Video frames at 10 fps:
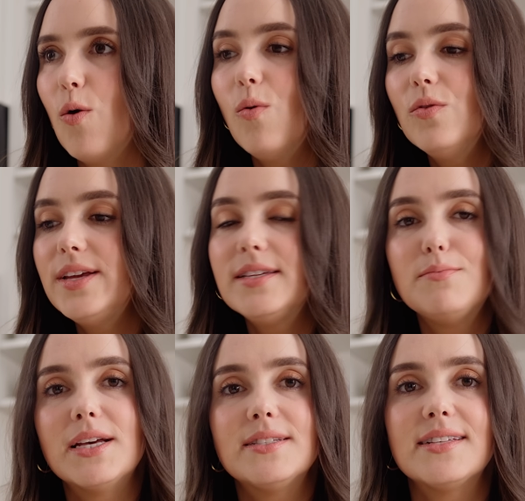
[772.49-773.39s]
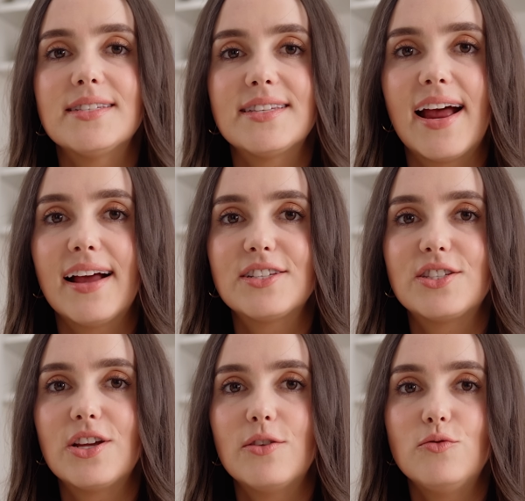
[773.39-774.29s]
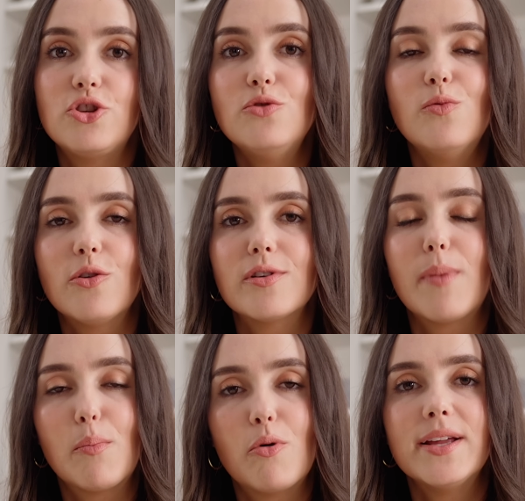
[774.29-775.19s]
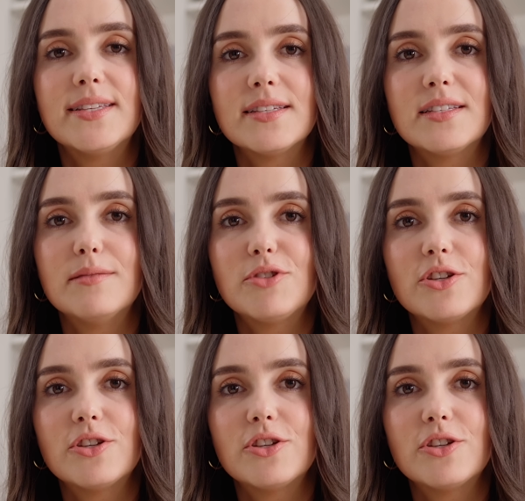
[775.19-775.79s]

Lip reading: all these meals and snacks do work with my point system.